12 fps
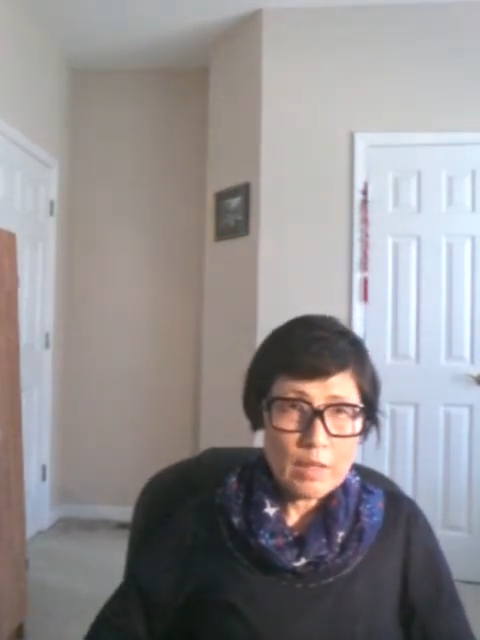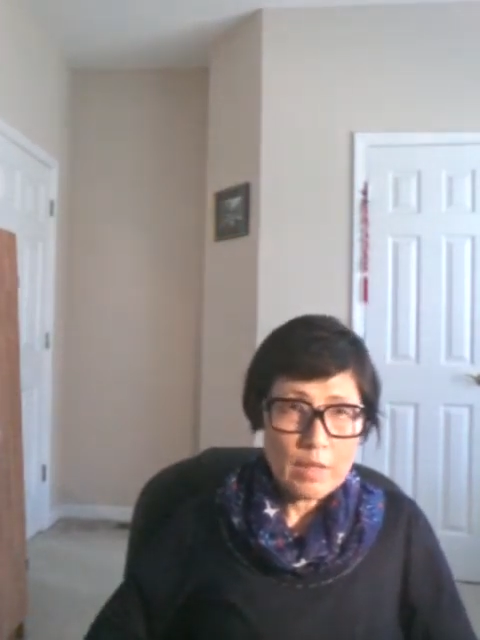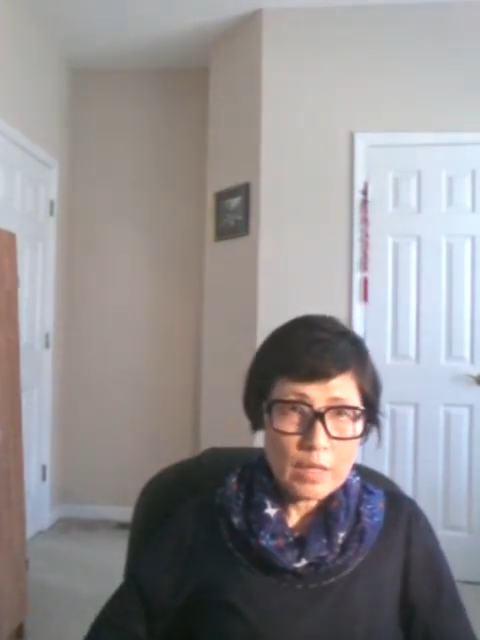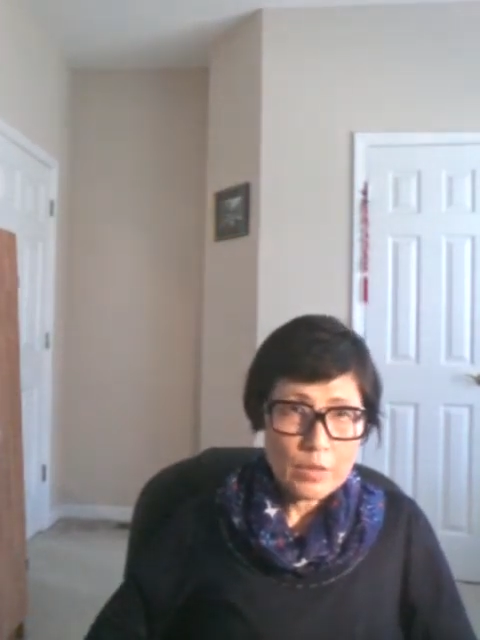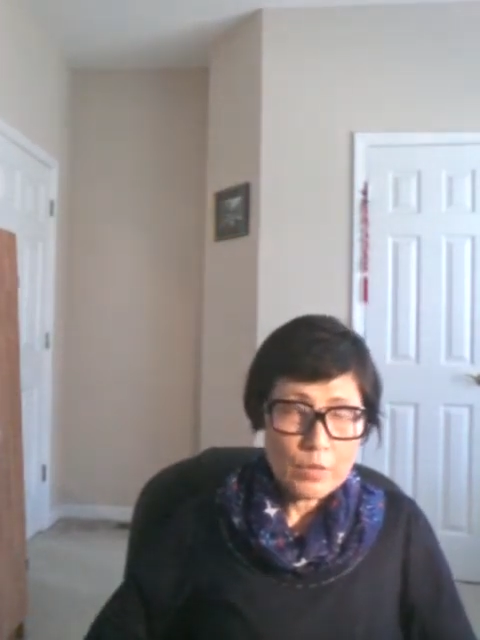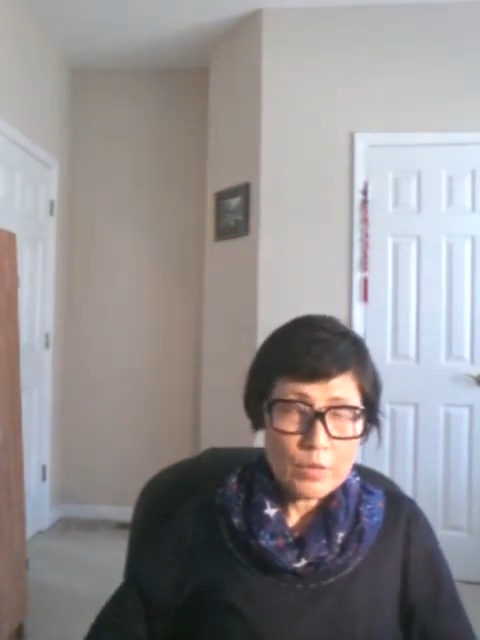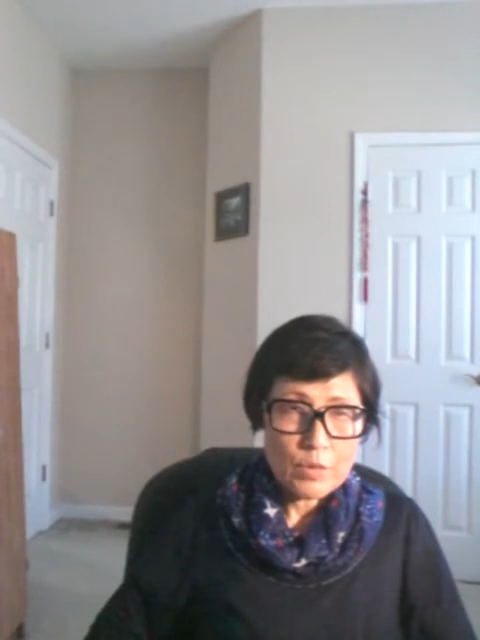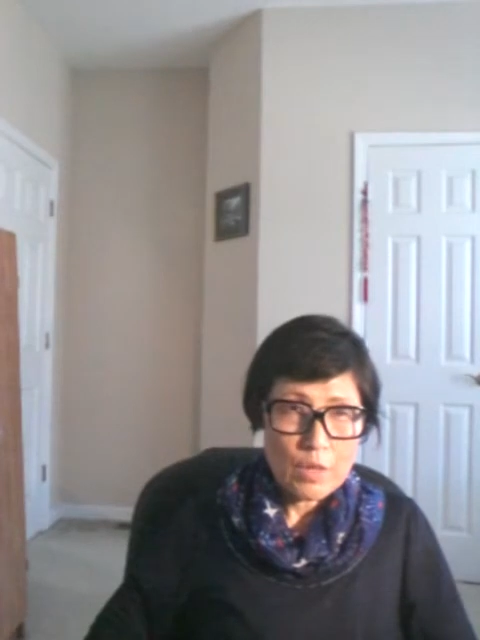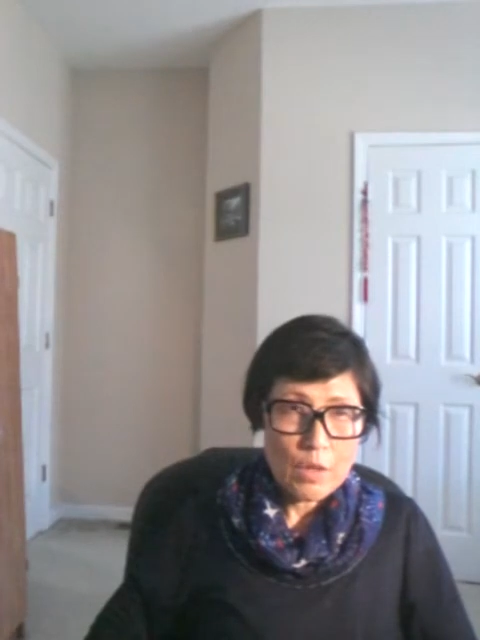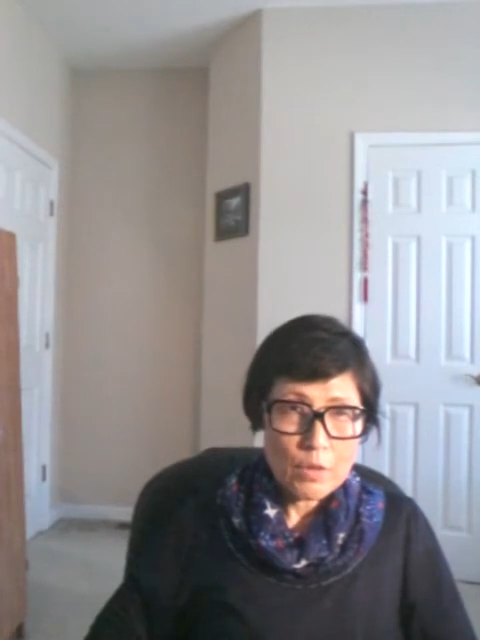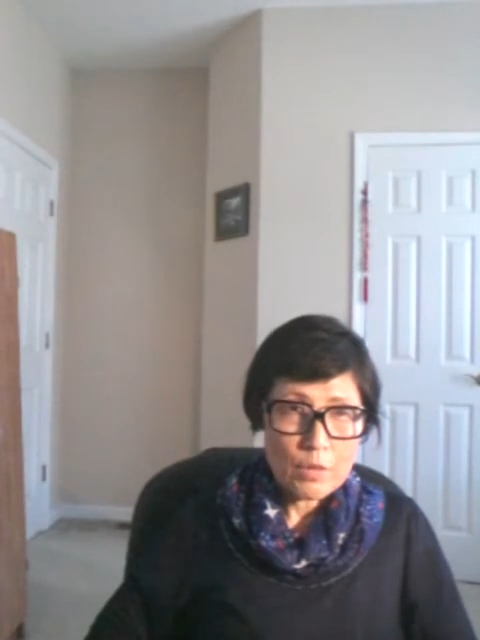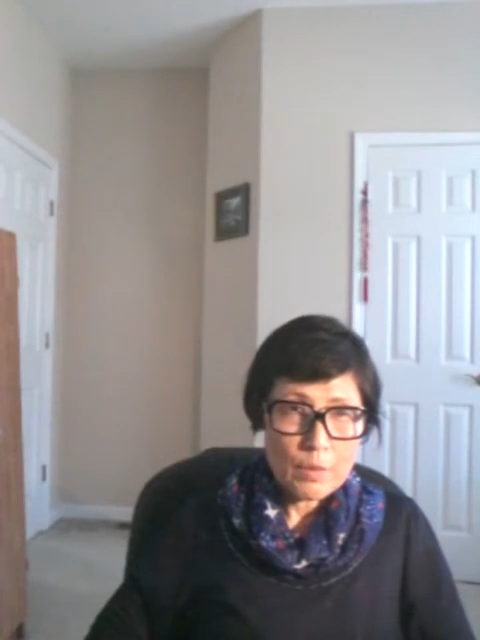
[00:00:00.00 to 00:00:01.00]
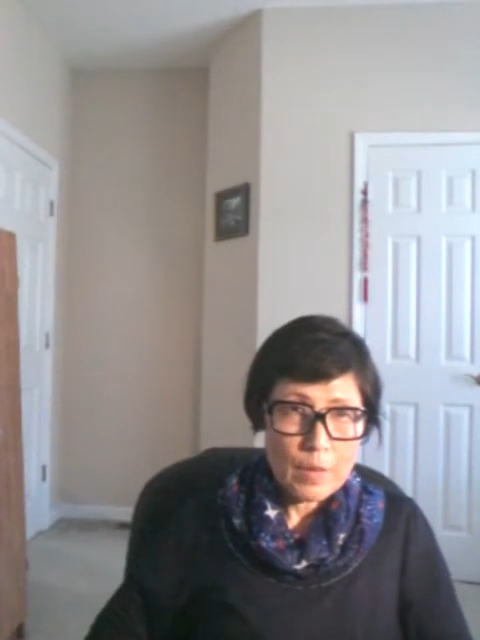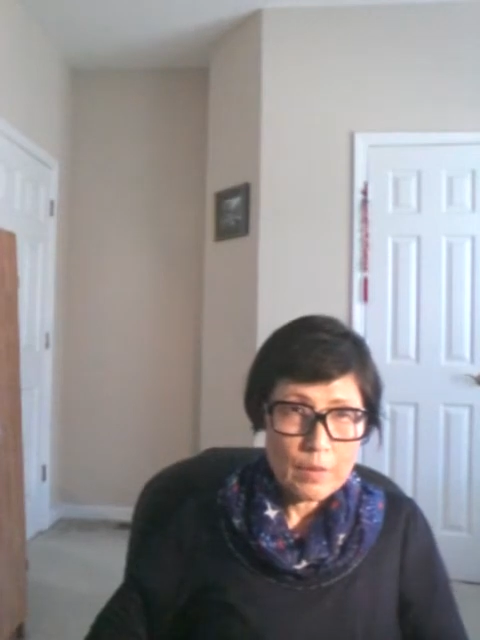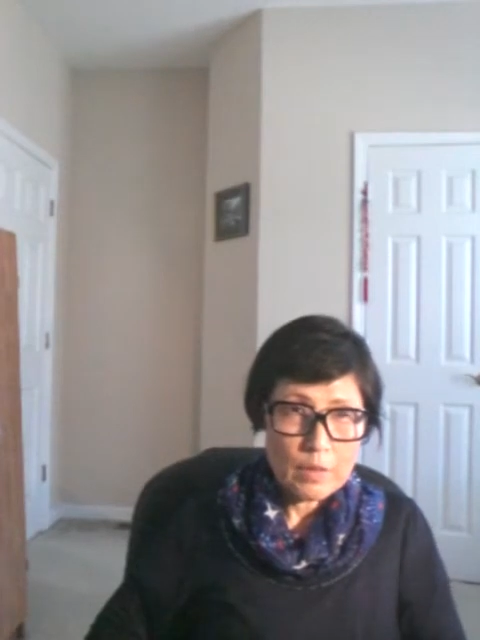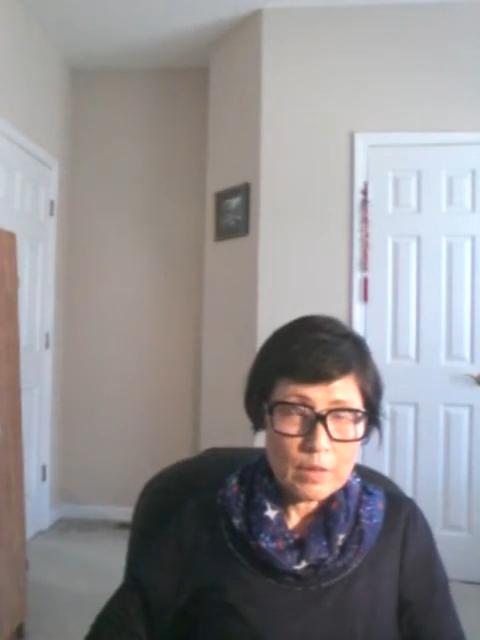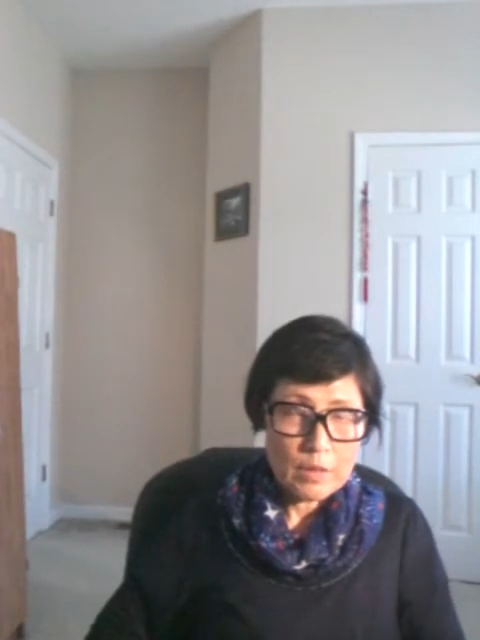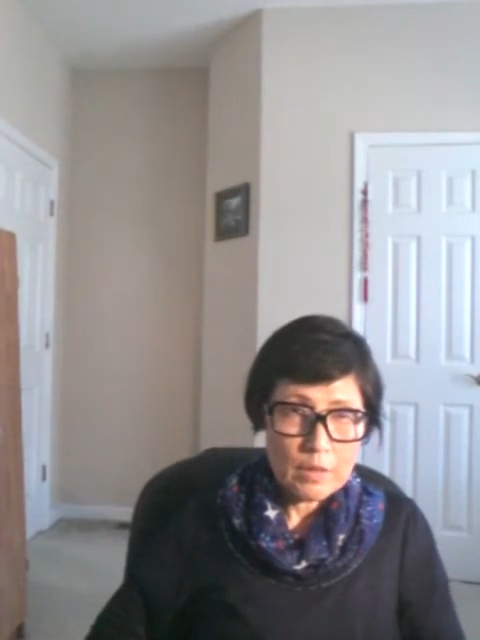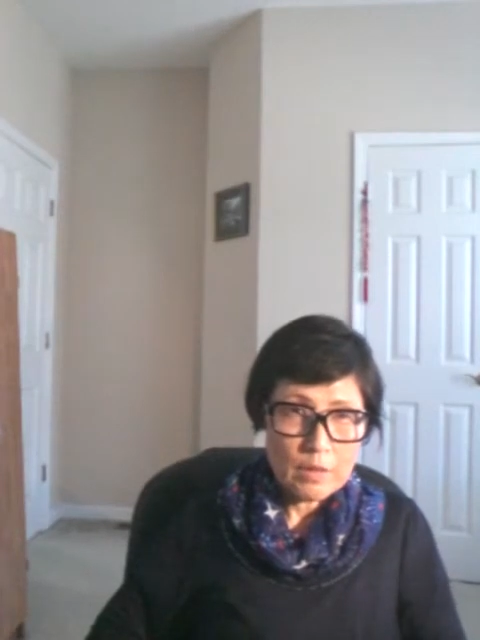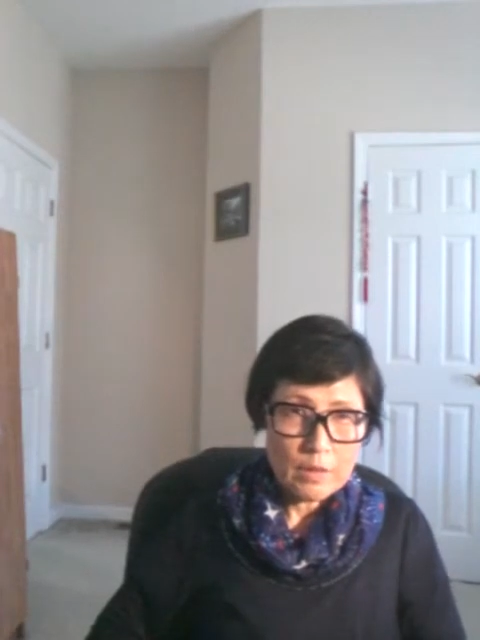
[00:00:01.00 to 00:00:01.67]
like to talk about the